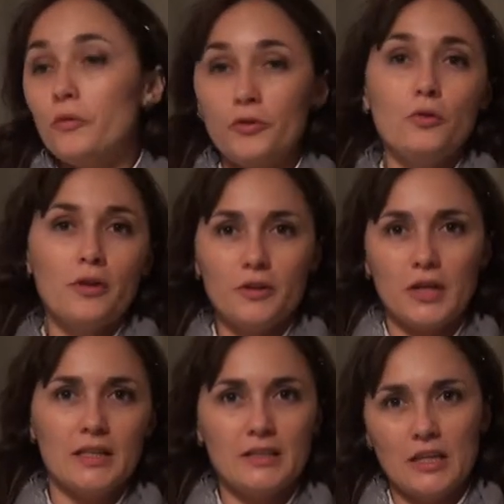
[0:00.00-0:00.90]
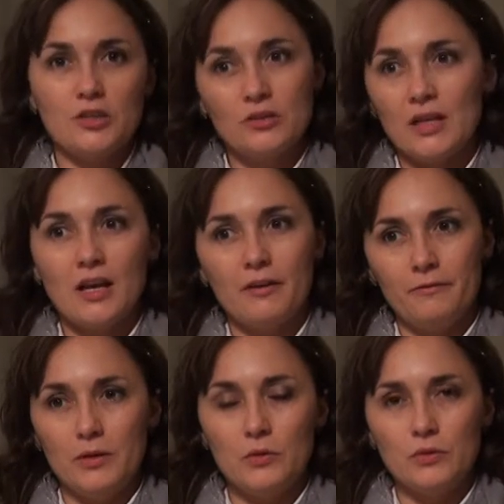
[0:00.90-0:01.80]
through other organizations that
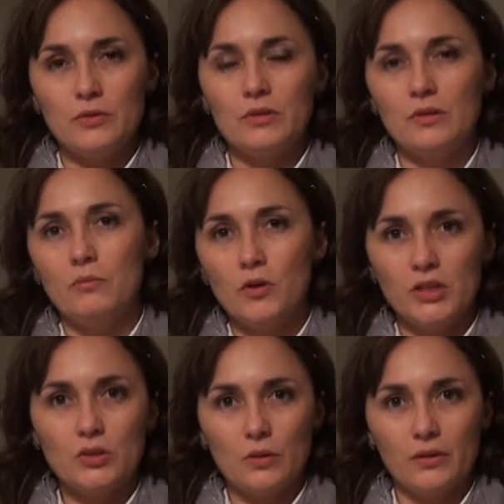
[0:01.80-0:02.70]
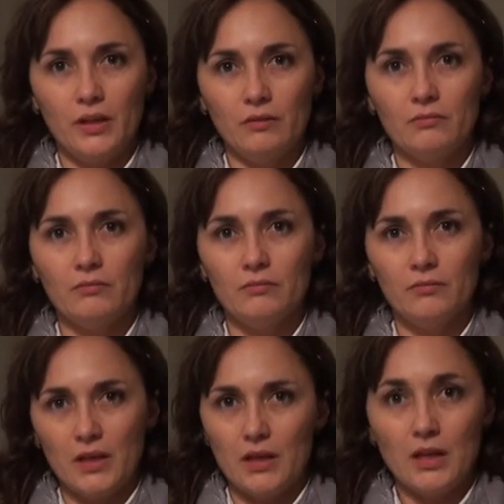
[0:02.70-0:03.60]
have used uh, monitoring
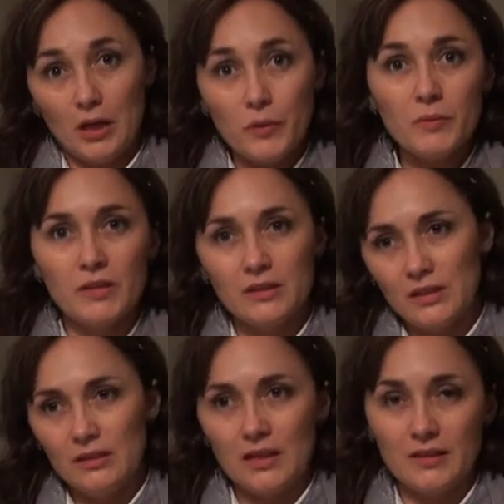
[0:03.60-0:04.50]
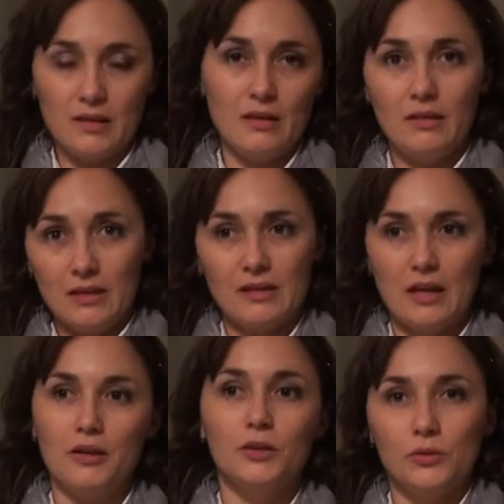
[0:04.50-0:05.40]
uh, equipment in, in this
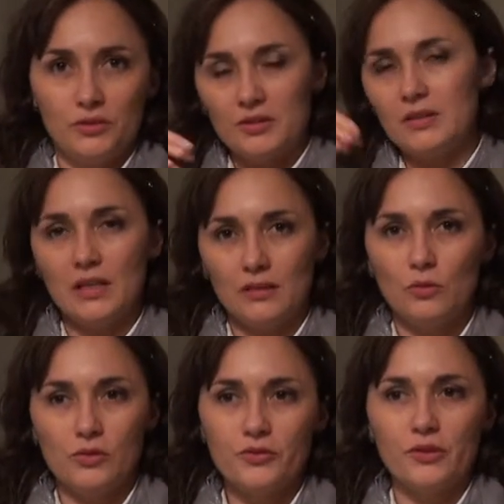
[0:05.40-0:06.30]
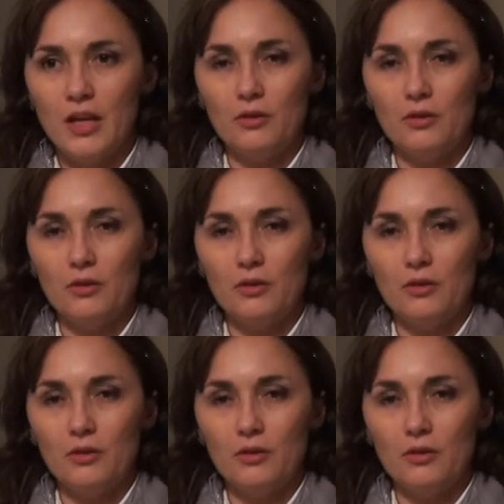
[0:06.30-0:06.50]
area to understand also the